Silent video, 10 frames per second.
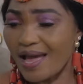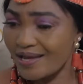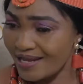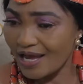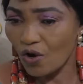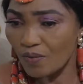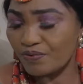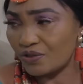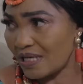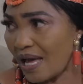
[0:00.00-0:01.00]
in a
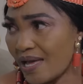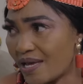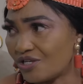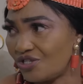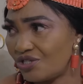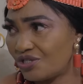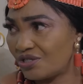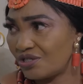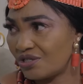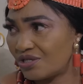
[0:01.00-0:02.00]
computer age,
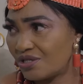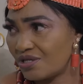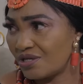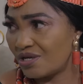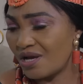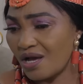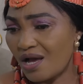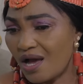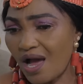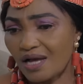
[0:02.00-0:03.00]

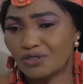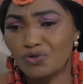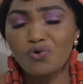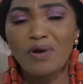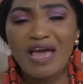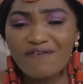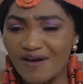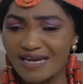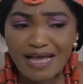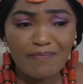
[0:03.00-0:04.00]
and whoever
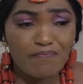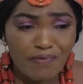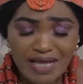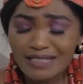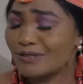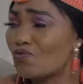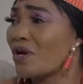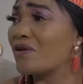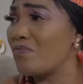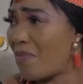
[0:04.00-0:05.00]
the prince
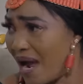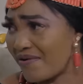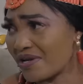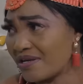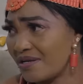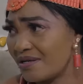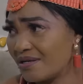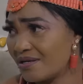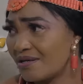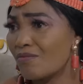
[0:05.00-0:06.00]
will marry
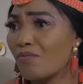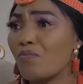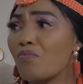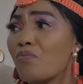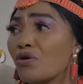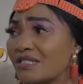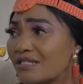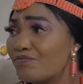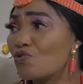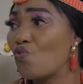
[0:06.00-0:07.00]
must
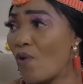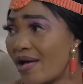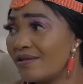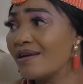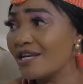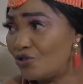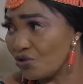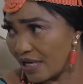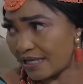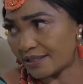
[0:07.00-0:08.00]
be well
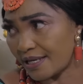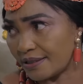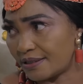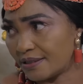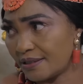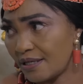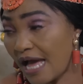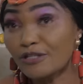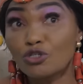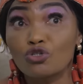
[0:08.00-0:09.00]
educated
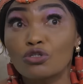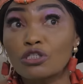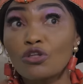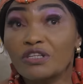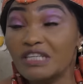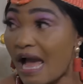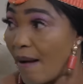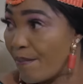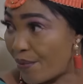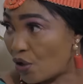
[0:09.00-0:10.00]
and should study
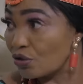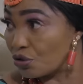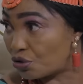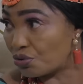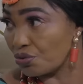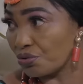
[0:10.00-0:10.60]
abroad too.